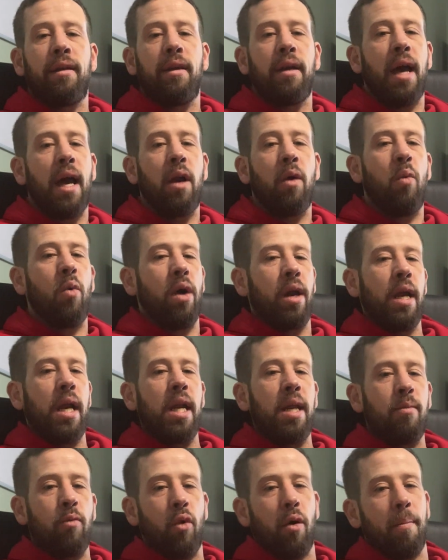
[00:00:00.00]
I don't want
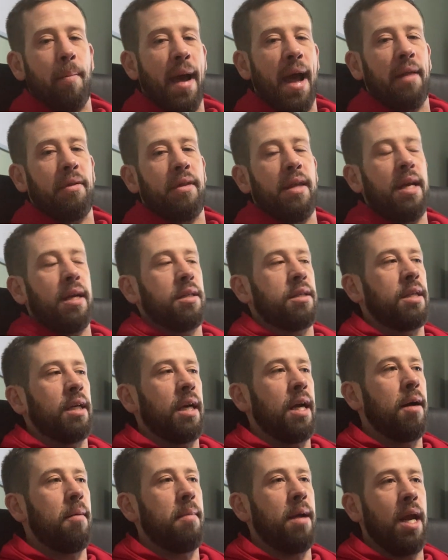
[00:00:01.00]
any more bad things to
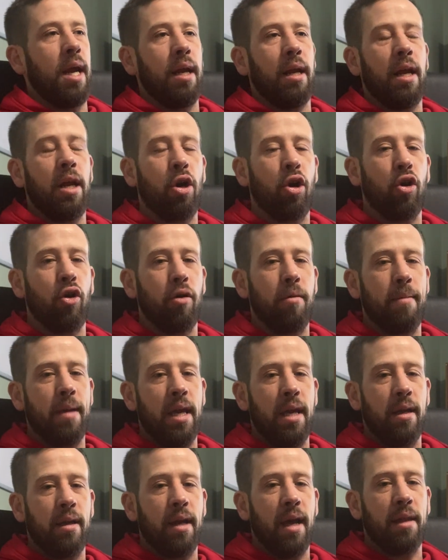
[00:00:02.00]
come in and hurt
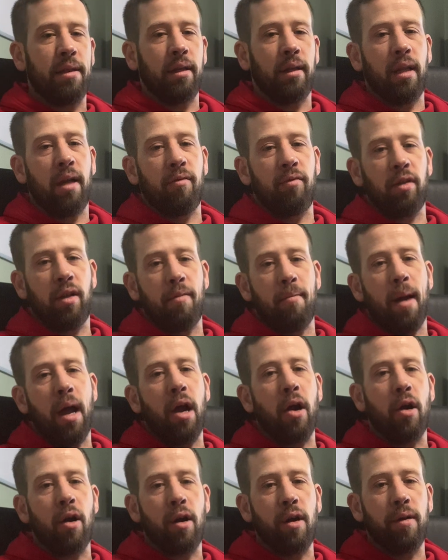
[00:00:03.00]
me at the level of my
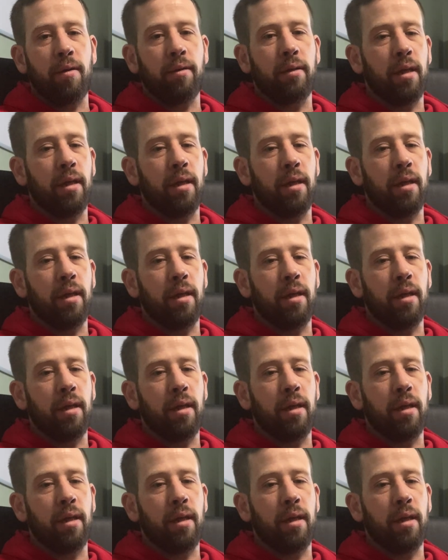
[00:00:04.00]
heart.